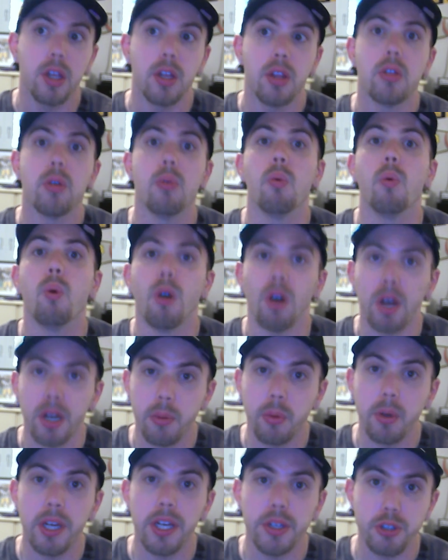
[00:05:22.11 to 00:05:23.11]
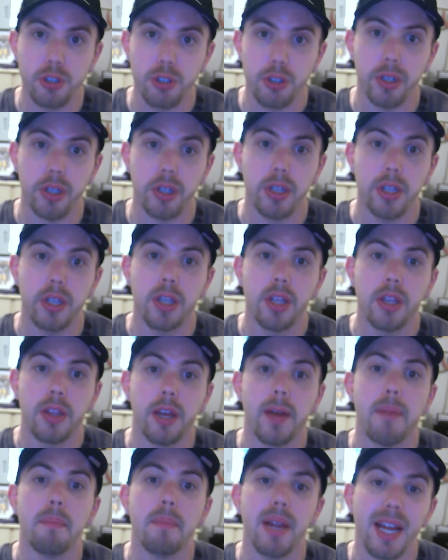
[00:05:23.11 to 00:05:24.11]
The one reason
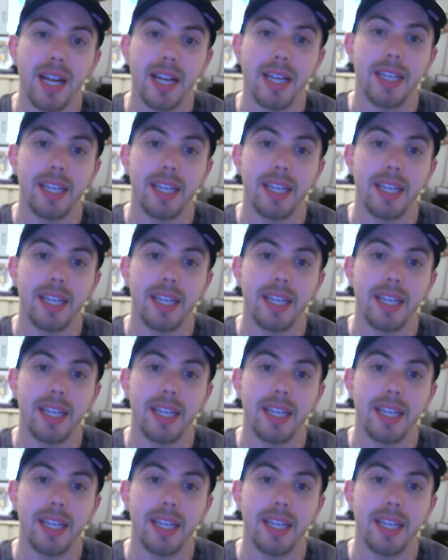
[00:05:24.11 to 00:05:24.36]
that Matt